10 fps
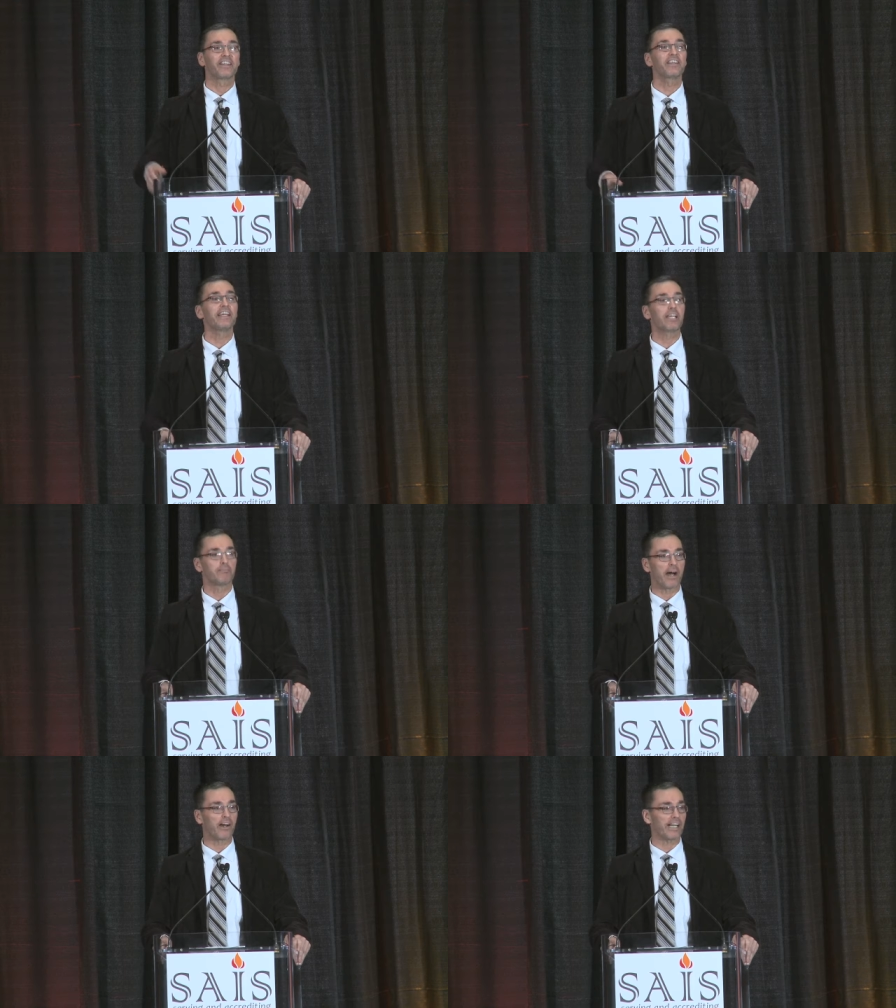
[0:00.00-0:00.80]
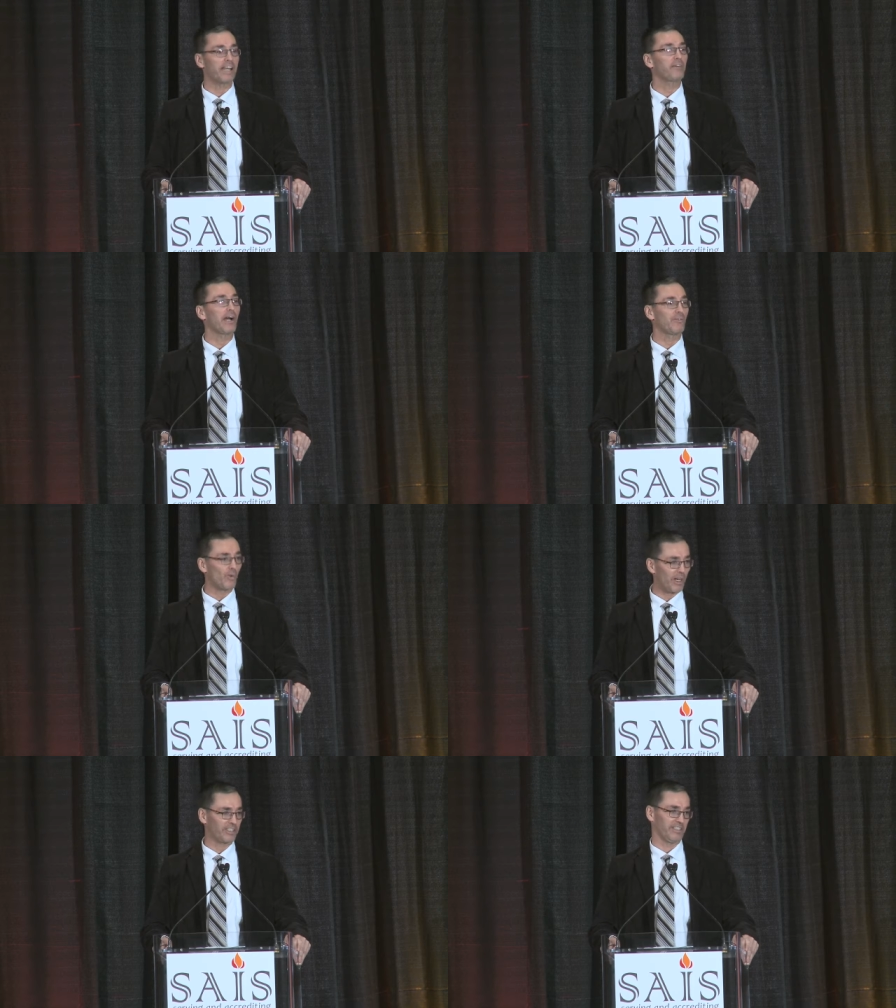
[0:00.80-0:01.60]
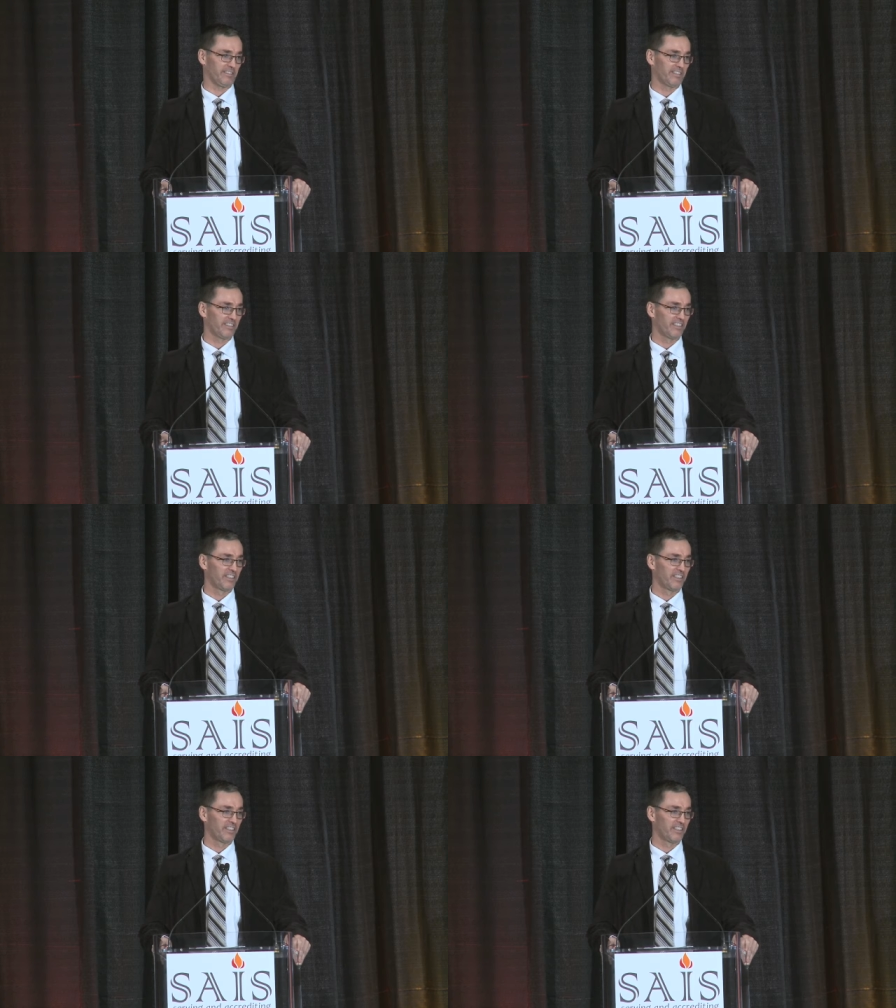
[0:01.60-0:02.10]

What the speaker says: think about if I wasn't